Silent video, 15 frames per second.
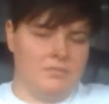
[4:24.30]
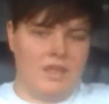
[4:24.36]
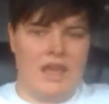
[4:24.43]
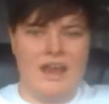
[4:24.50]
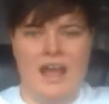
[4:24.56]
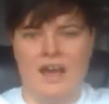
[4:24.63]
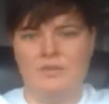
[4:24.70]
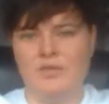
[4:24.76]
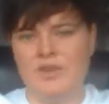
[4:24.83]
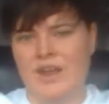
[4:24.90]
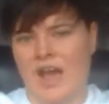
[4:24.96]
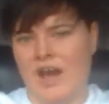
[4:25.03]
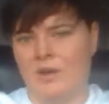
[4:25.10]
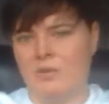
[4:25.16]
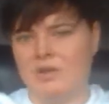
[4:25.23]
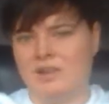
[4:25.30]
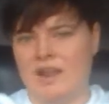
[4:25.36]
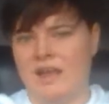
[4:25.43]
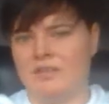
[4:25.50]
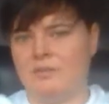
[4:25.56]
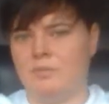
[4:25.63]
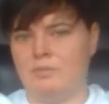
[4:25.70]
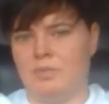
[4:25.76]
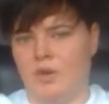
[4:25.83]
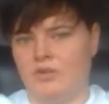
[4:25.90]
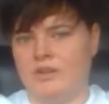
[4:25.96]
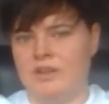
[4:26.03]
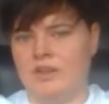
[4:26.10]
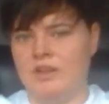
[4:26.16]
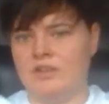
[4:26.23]
I have an hourglass
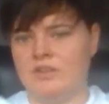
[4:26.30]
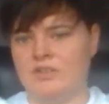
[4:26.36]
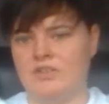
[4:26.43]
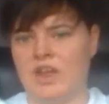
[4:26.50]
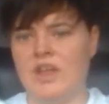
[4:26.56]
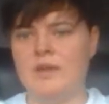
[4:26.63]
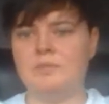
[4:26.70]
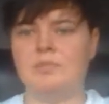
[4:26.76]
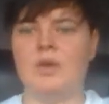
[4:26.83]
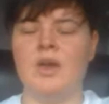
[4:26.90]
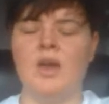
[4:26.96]
body shape,